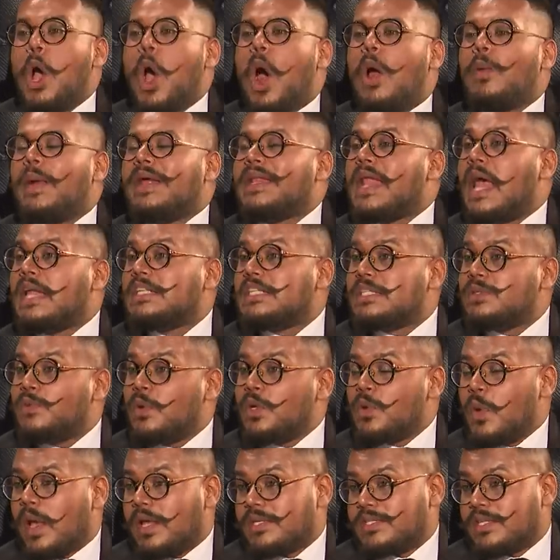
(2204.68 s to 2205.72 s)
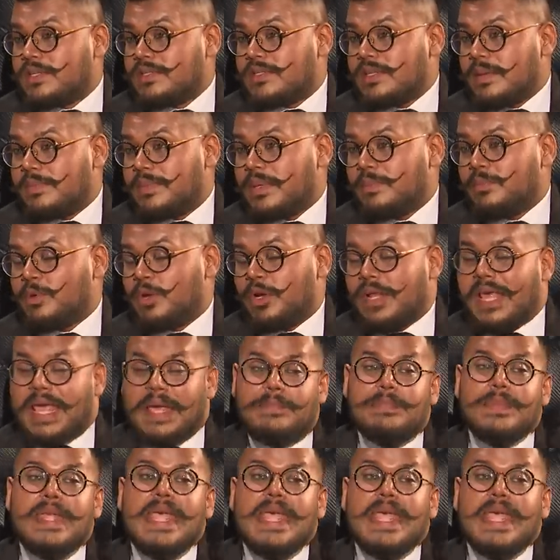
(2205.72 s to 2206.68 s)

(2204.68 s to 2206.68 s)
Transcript: All right. I just want to ask you something, Brulee.